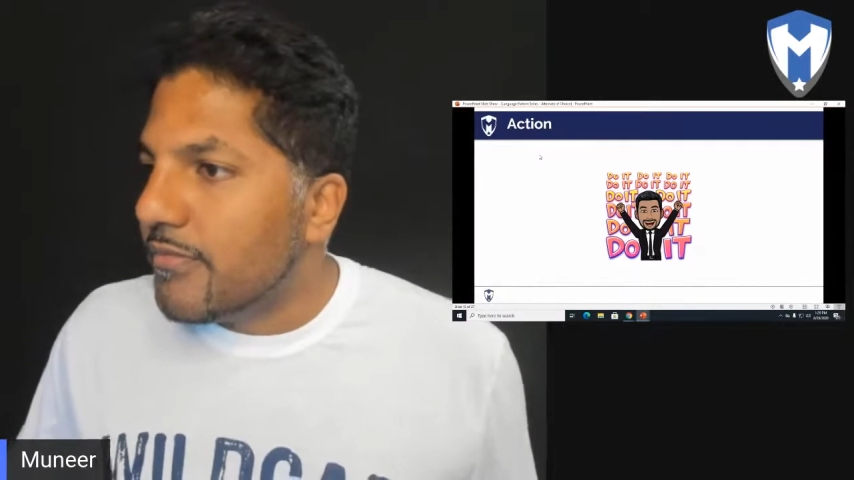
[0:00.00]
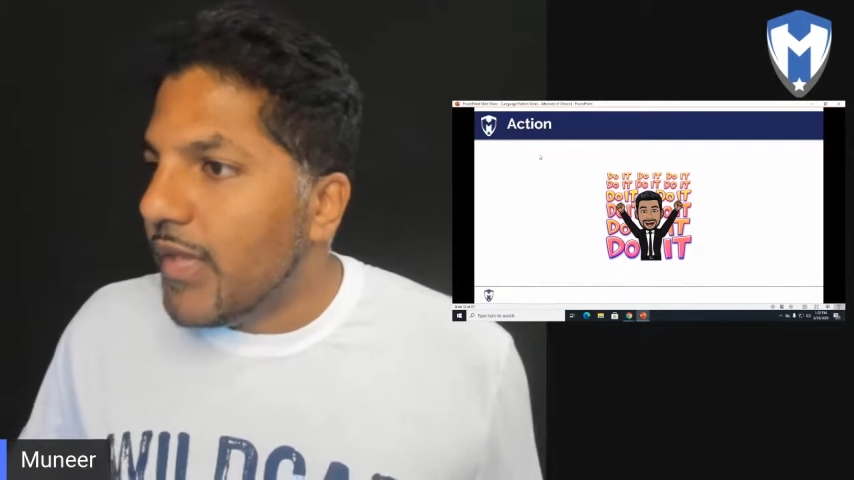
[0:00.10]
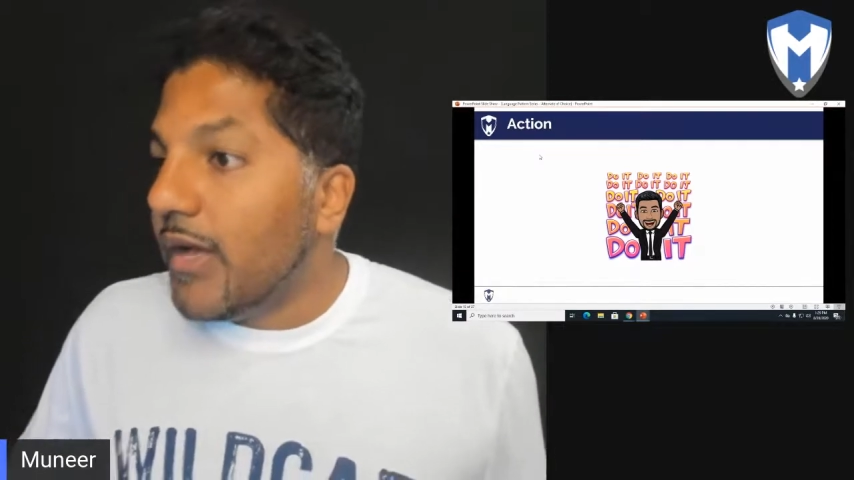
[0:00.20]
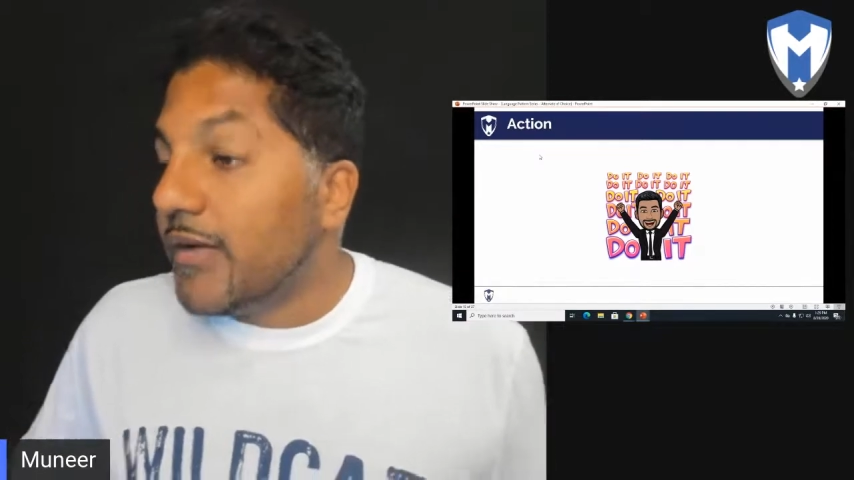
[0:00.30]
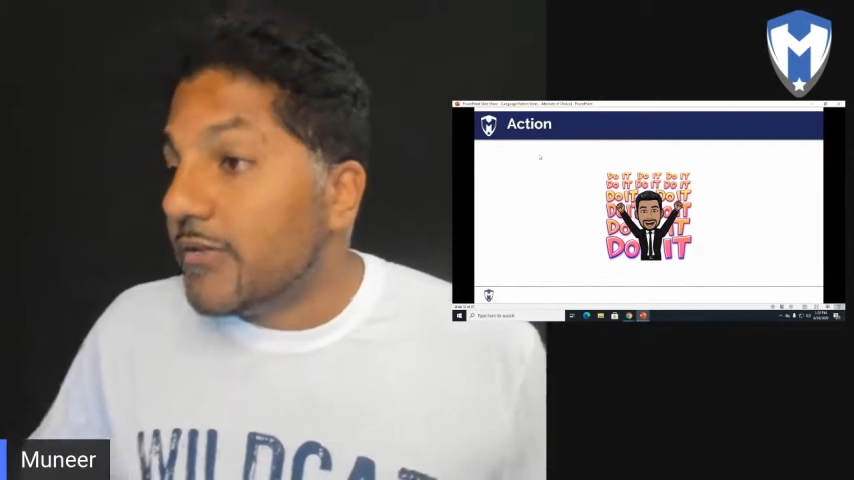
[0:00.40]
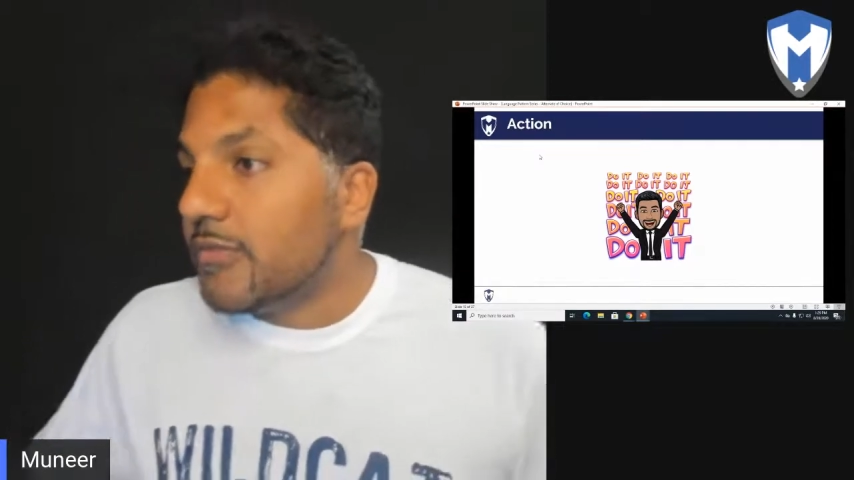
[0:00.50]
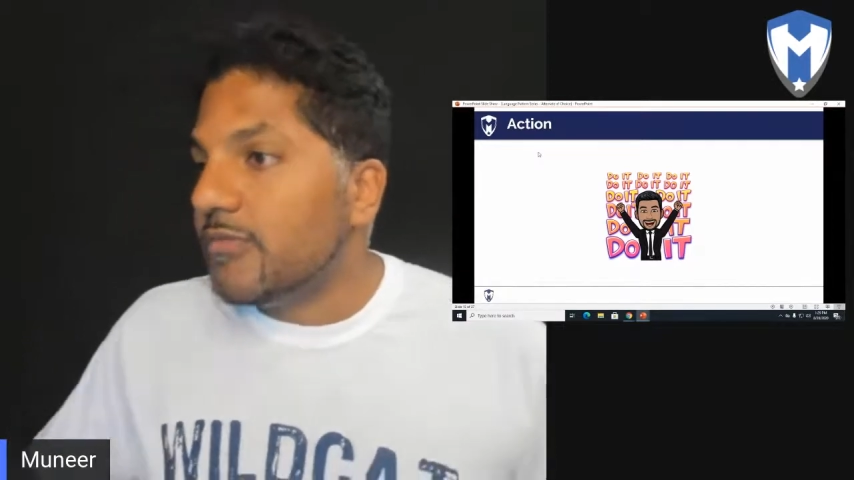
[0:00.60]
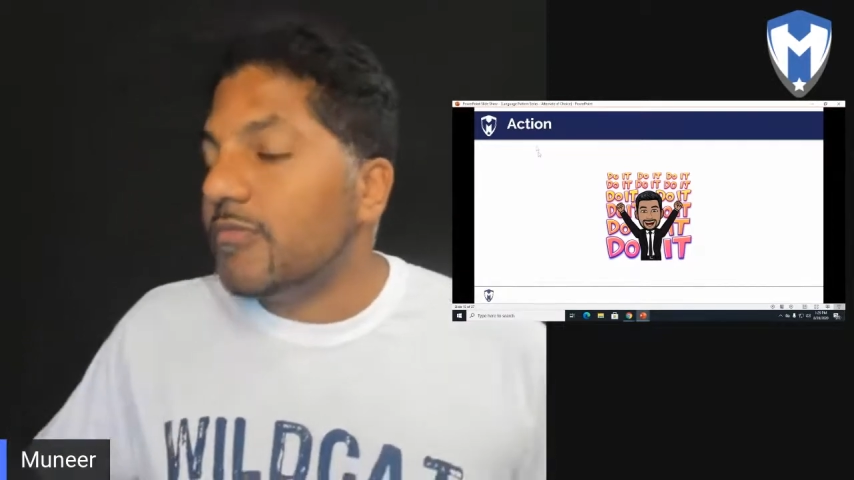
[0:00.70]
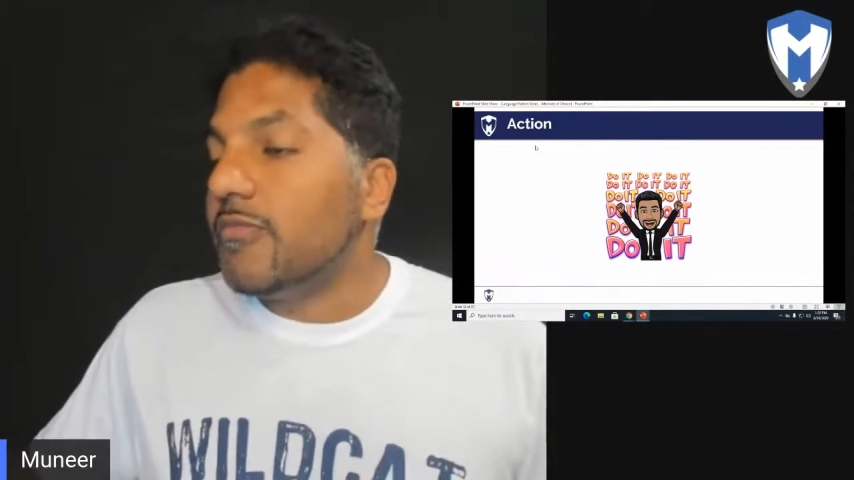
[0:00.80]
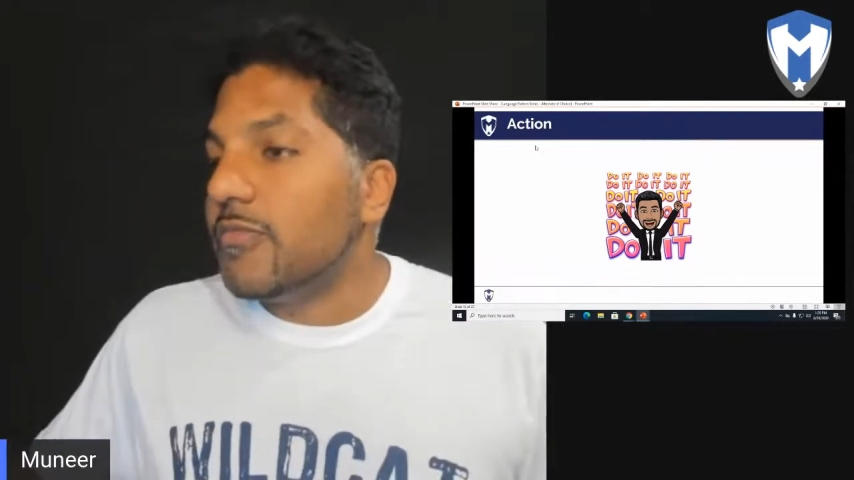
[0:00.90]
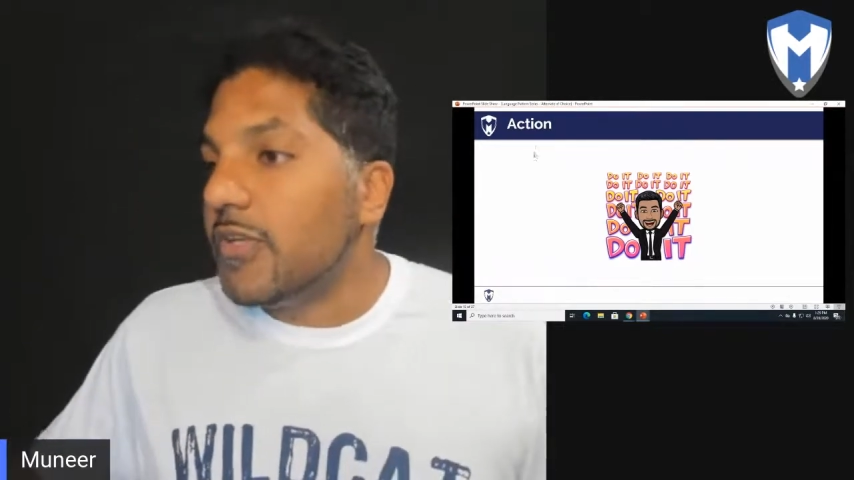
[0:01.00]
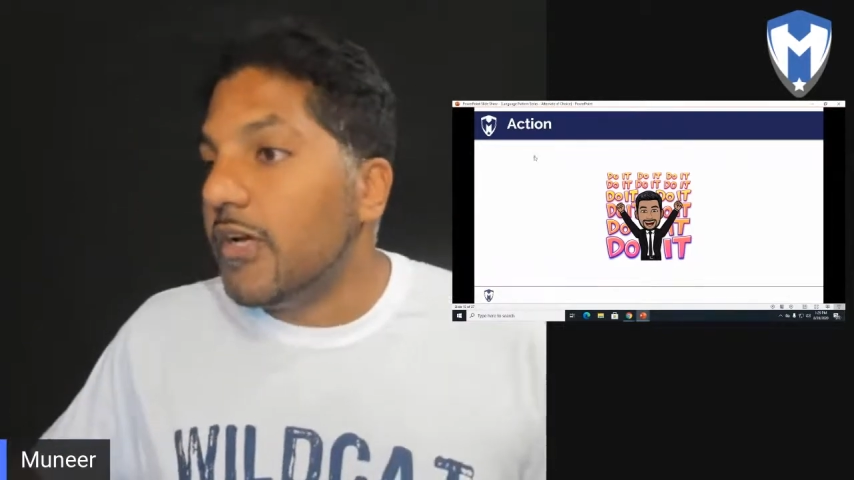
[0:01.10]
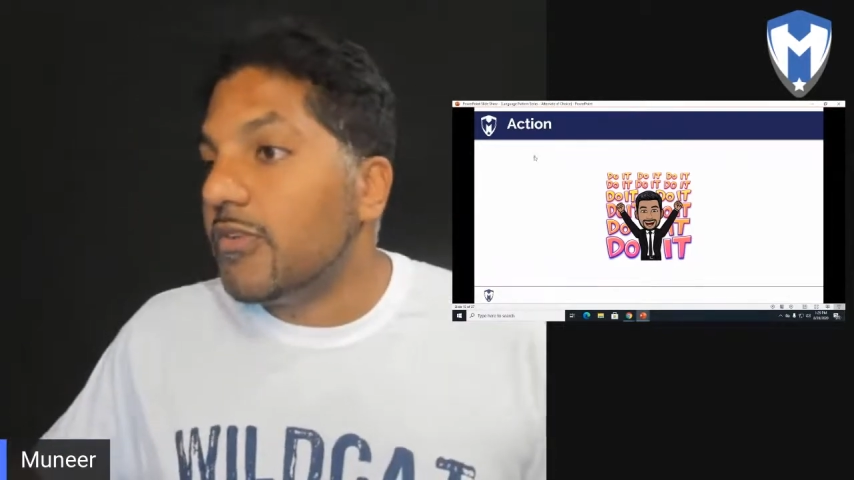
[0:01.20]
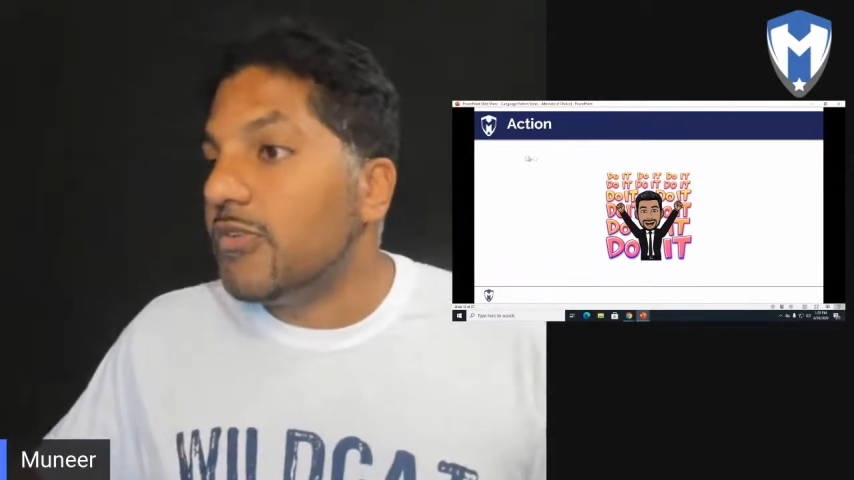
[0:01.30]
Yeah. Now,